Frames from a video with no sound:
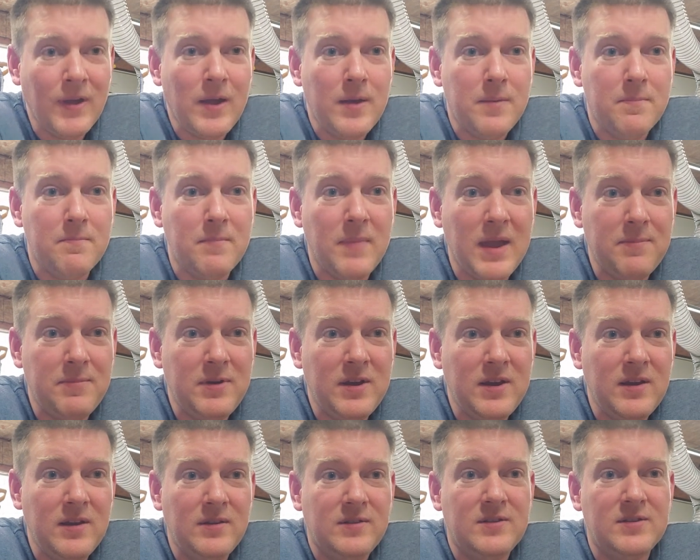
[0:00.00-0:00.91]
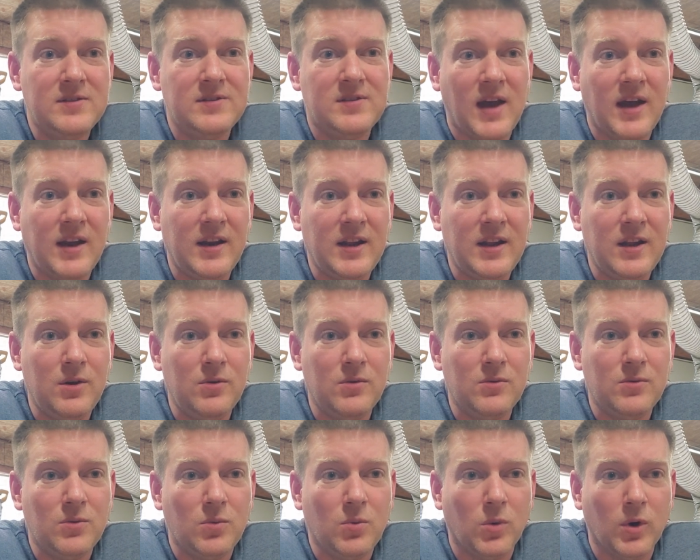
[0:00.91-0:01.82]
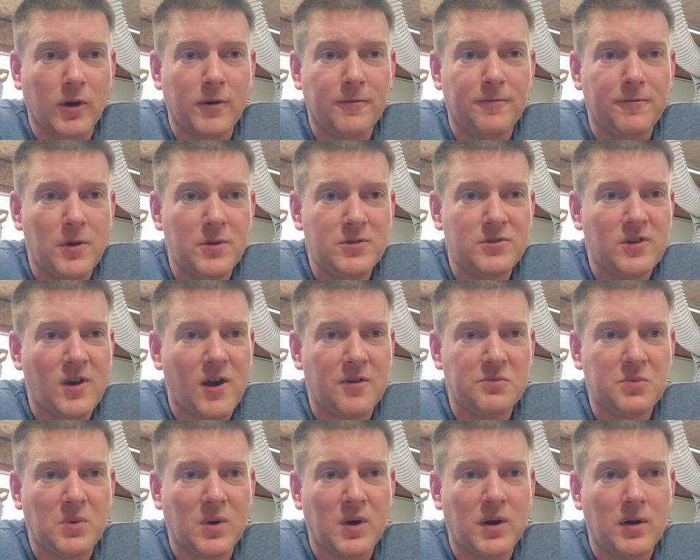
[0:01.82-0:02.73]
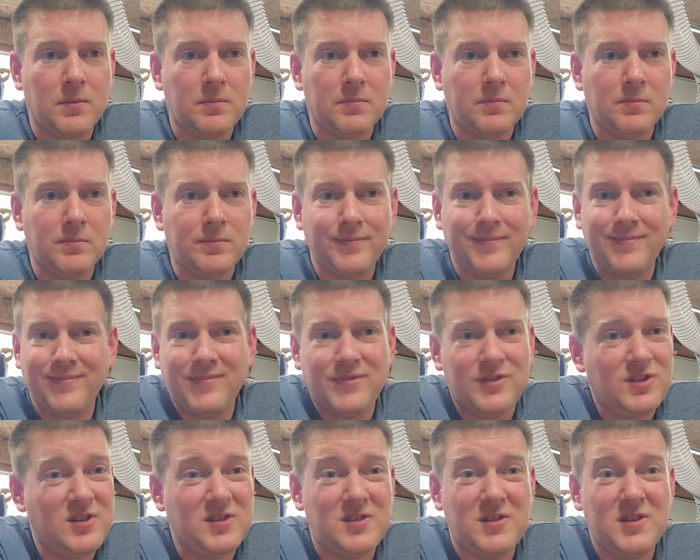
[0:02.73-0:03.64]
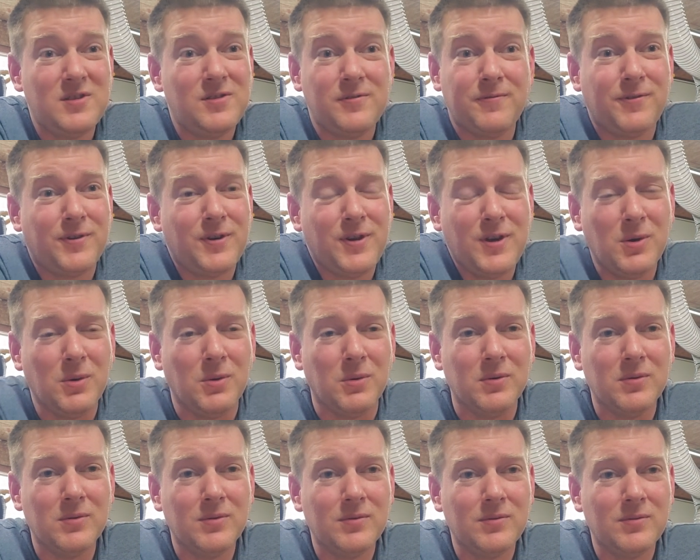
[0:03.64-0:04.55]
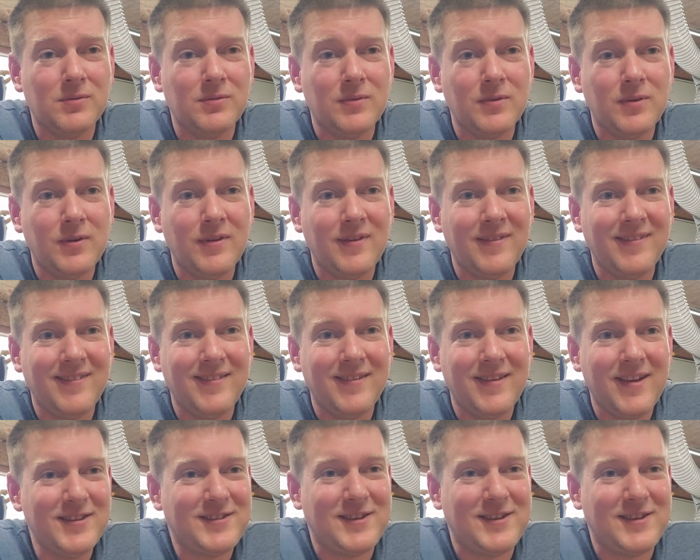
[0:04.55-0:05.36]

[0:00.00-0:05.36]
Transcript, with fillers: Maybe designing workflow software just isn't for you. It's